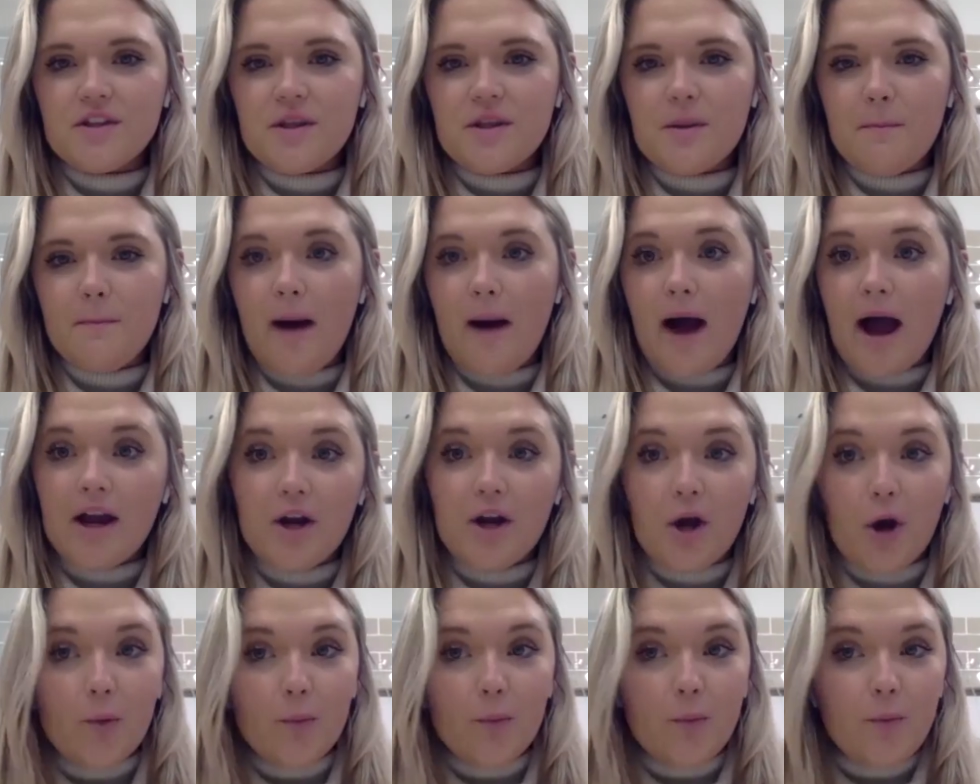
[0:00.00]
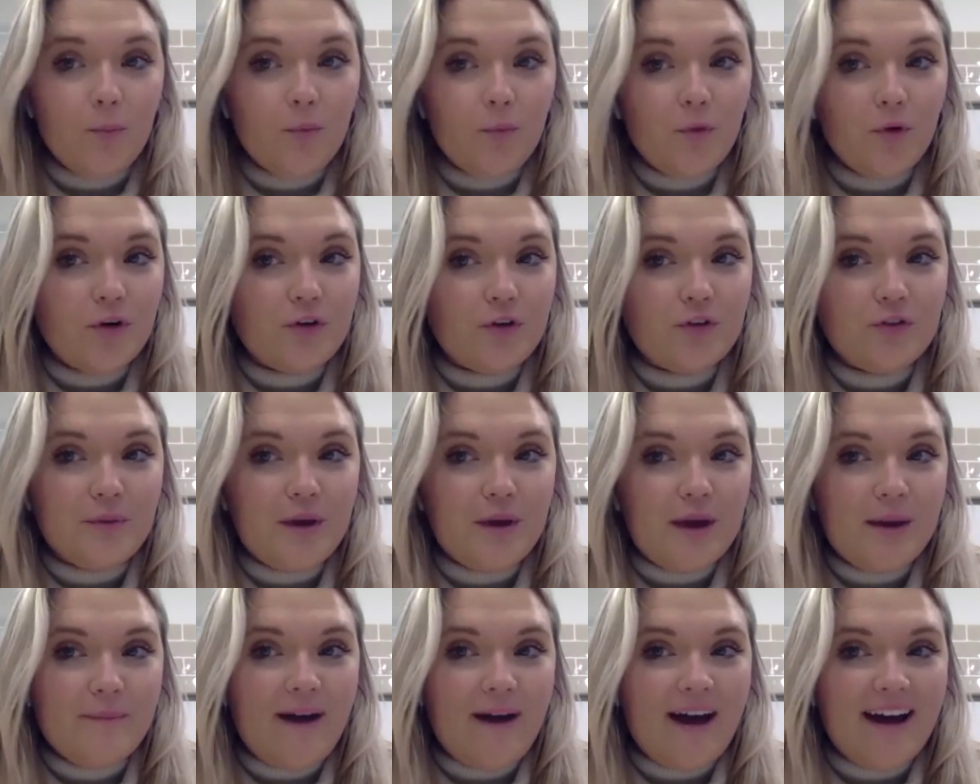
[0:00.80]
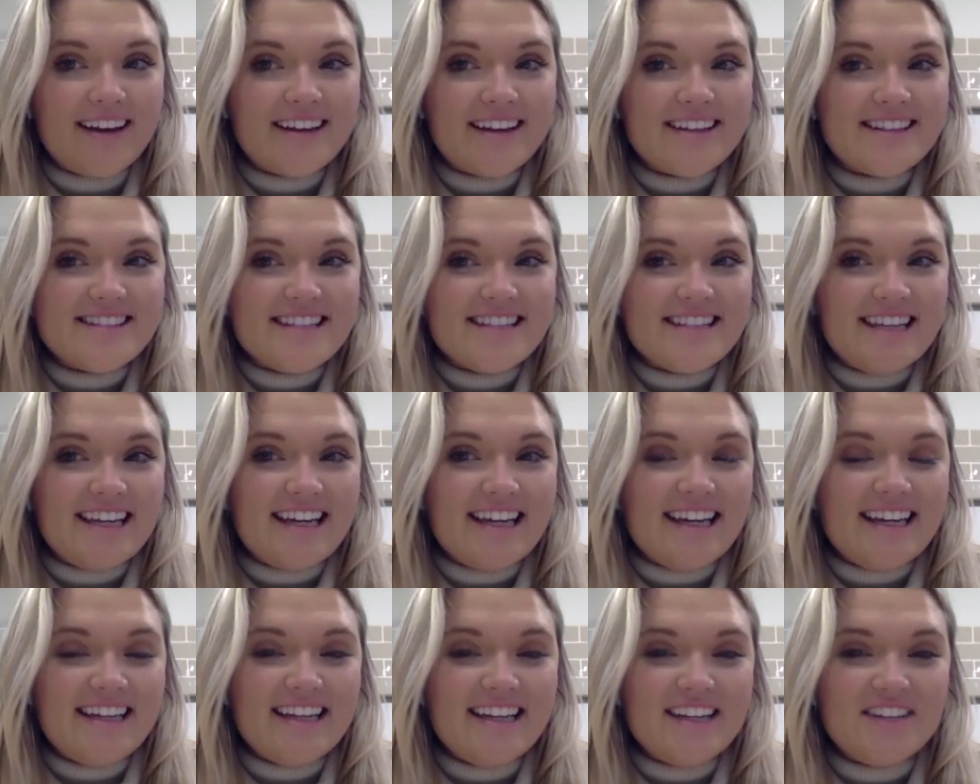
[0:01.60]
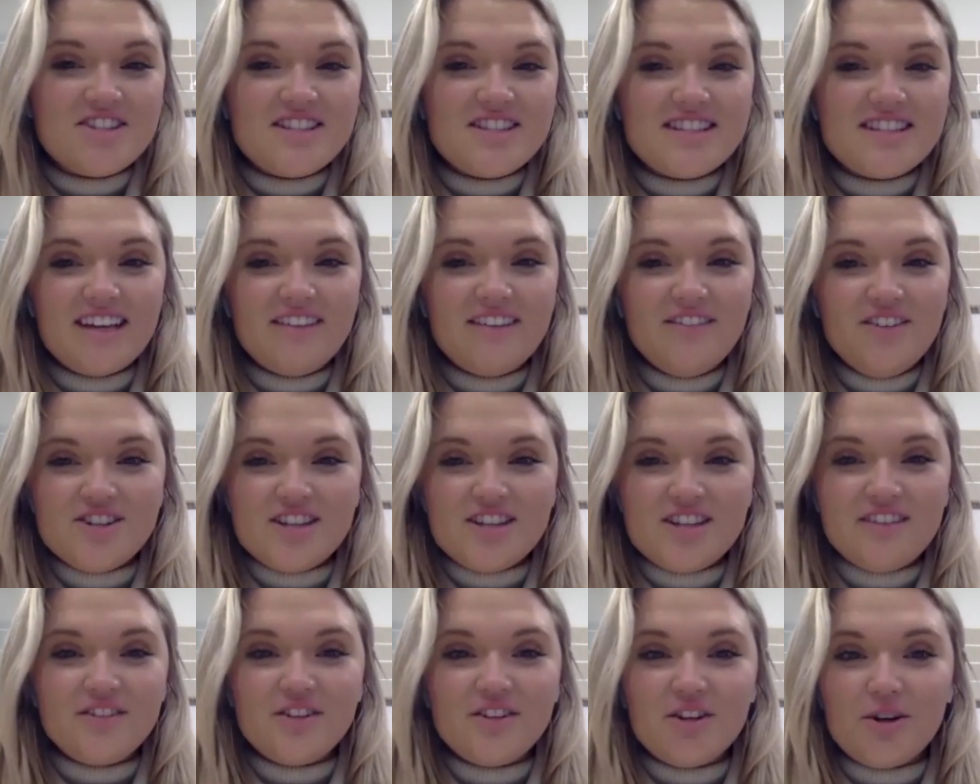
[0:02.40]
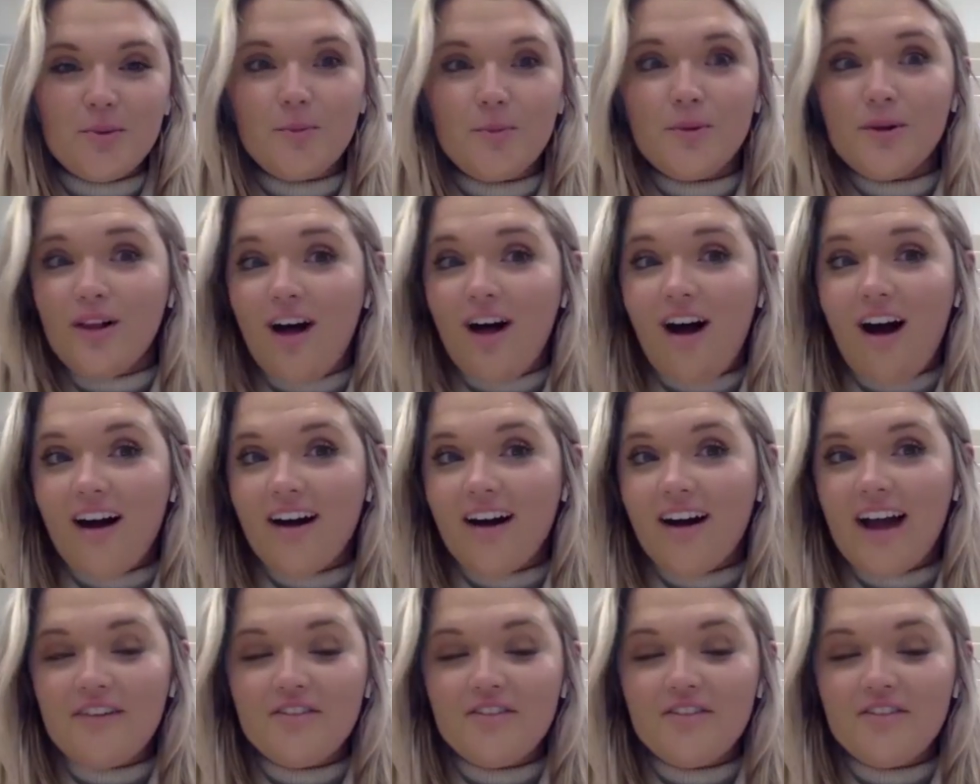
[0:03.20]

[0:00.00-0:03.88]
for the Mind Home Improvement magazine. And just to give yourself a little plug,